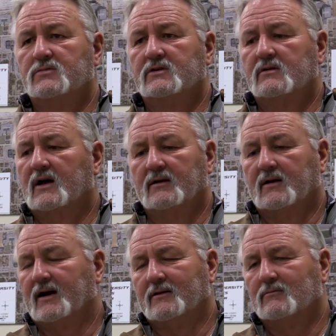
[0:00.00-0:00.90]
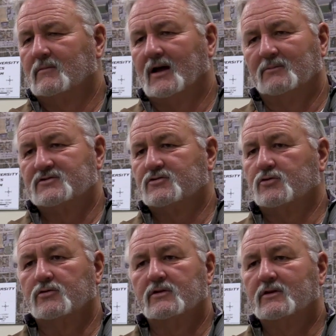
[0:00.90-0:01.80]
but I'm
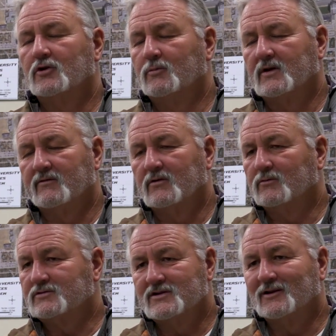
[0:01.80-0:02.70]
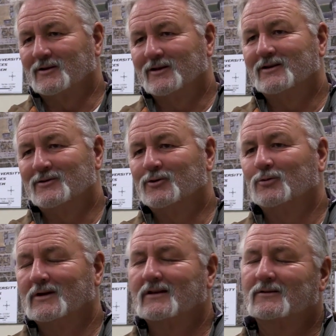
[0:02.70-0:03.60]
sure that whomever it was delegated to
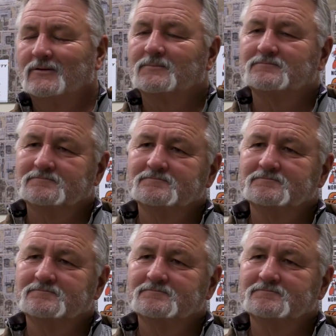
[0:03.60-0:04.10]
handled it.